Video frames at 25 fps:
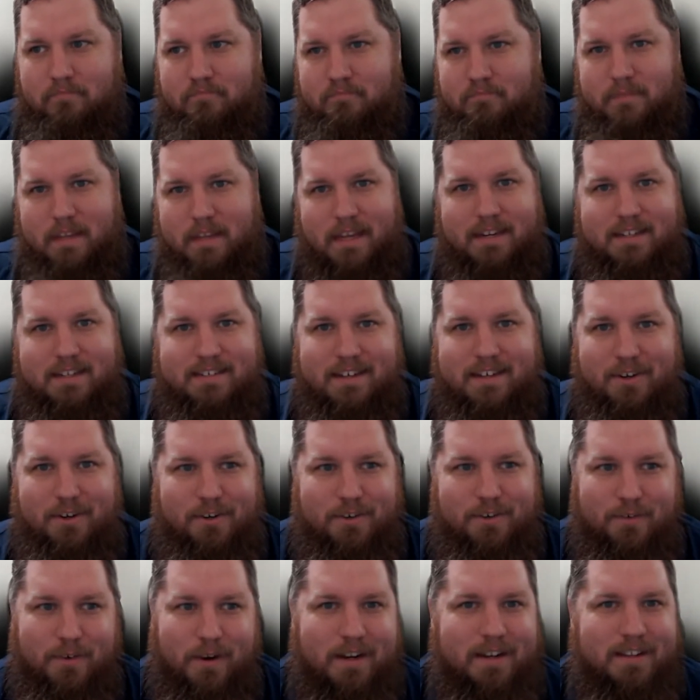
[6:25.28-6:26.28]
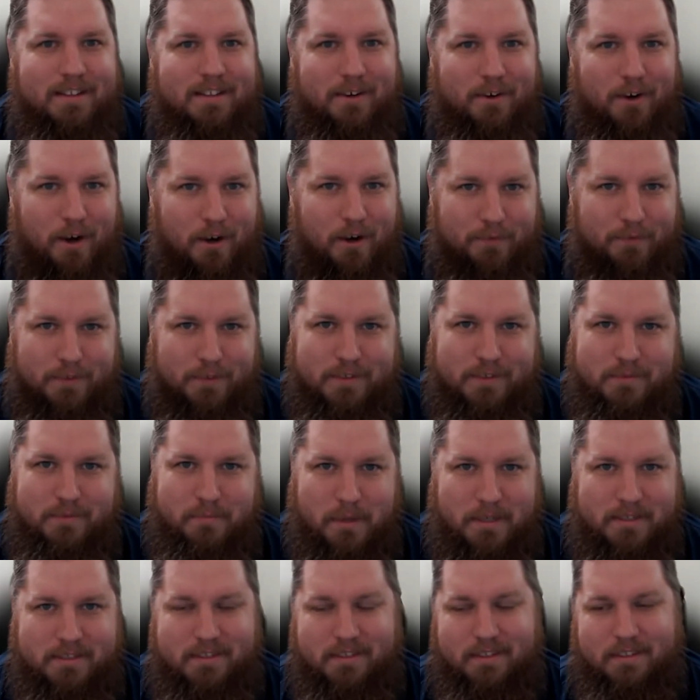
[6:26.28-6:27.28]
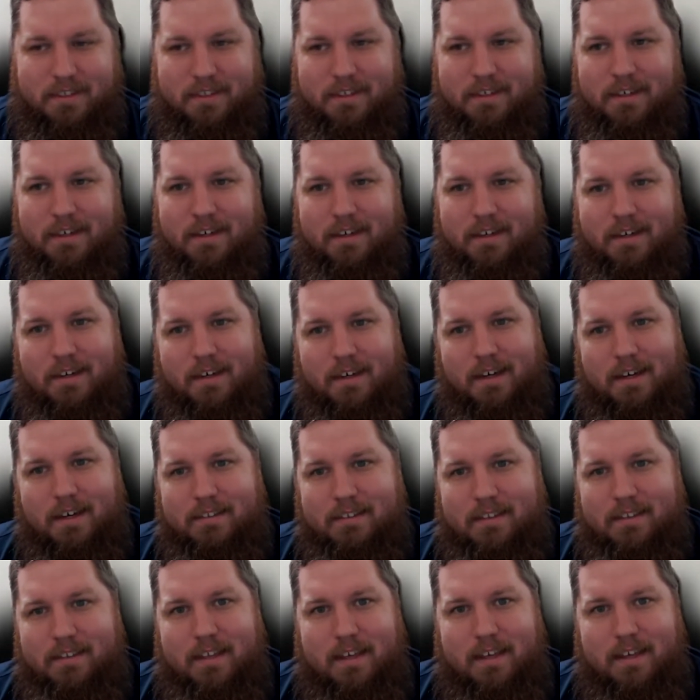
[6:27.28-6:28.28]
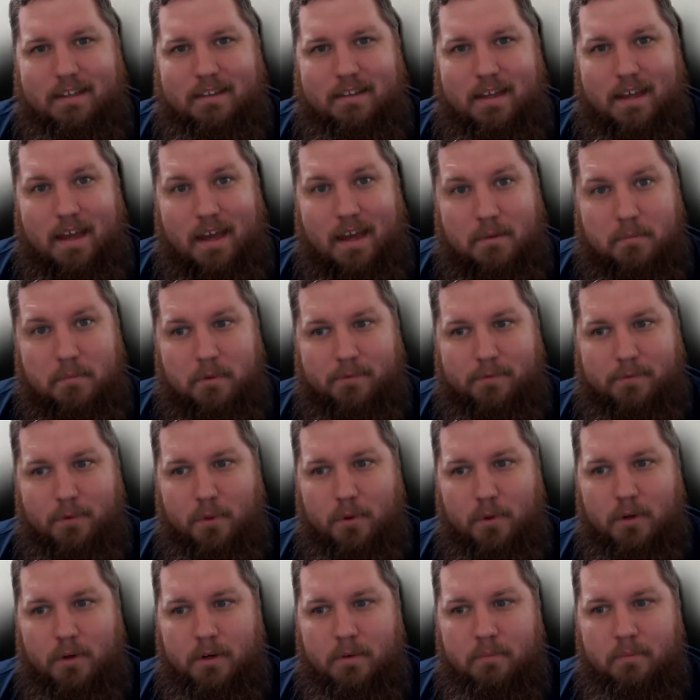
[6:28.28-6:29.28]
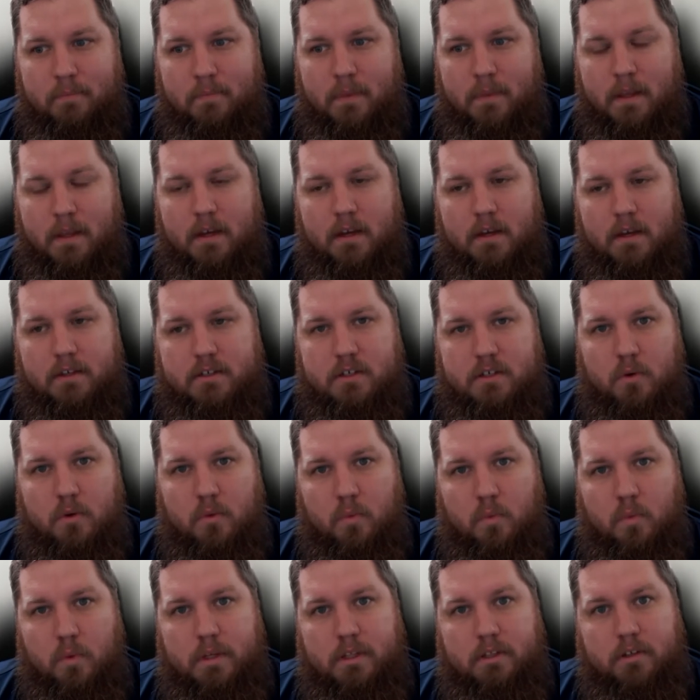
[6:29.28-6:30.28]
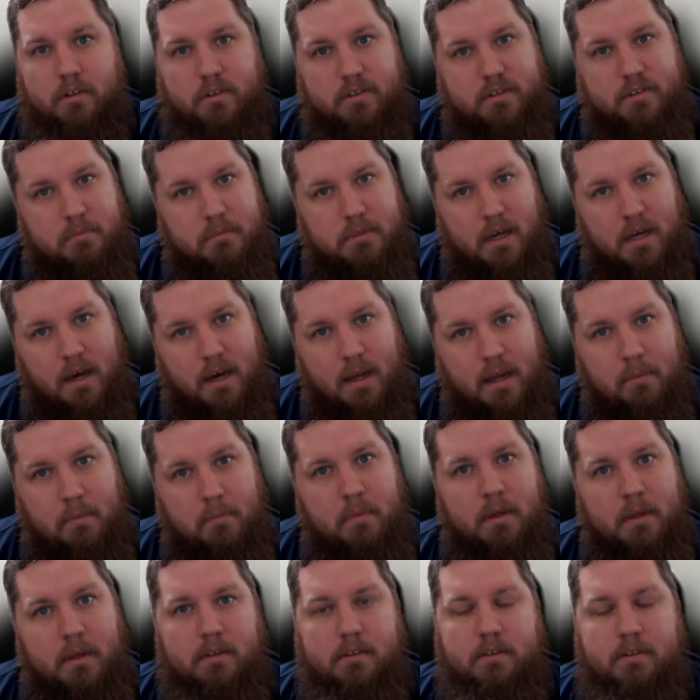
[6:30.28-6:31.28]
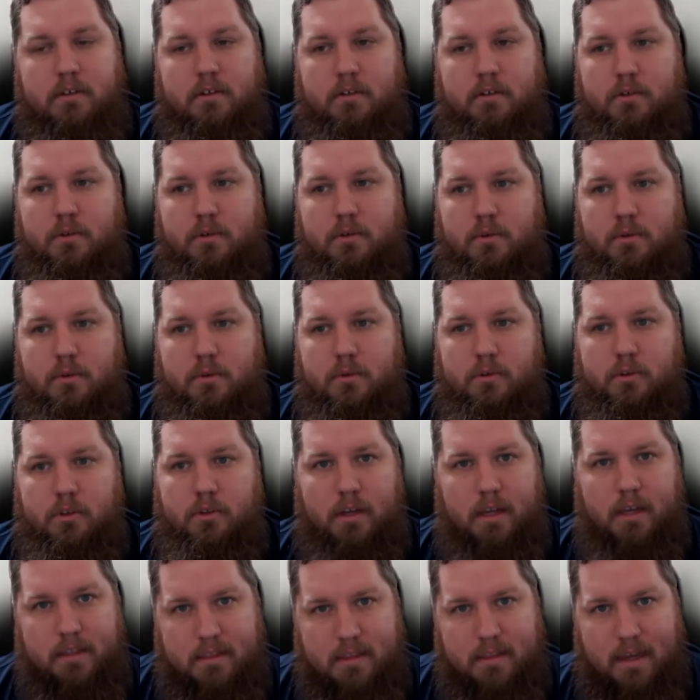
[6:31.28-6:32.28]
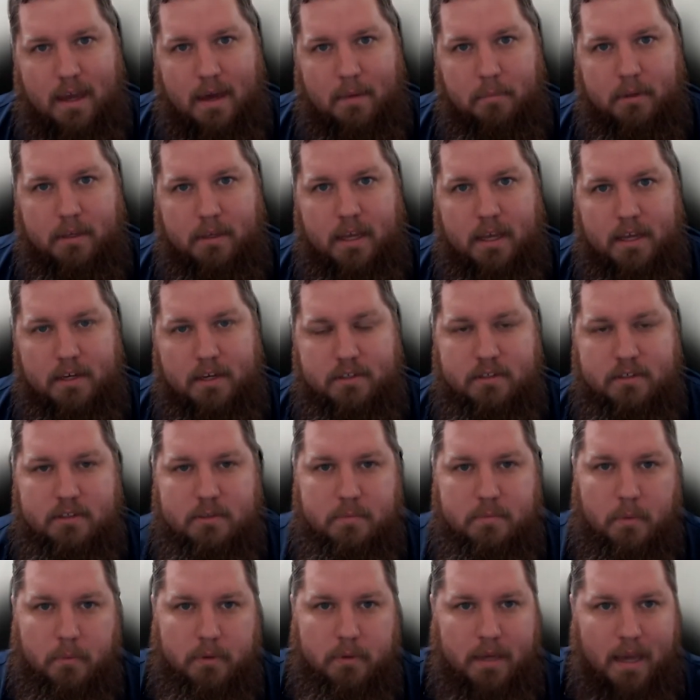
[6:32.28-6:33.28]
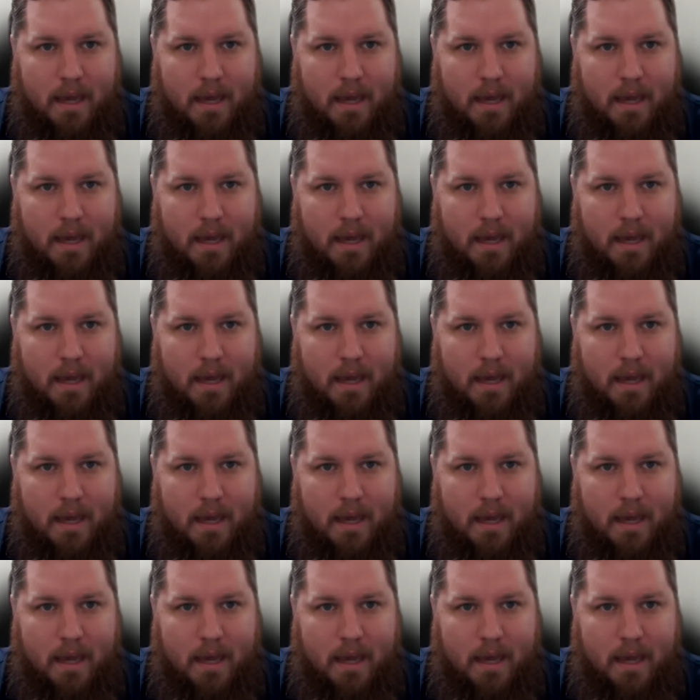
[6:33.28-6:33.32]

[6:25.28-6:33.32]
data center right in their office, basically, that they had before. So we took some time to look at the applications, but we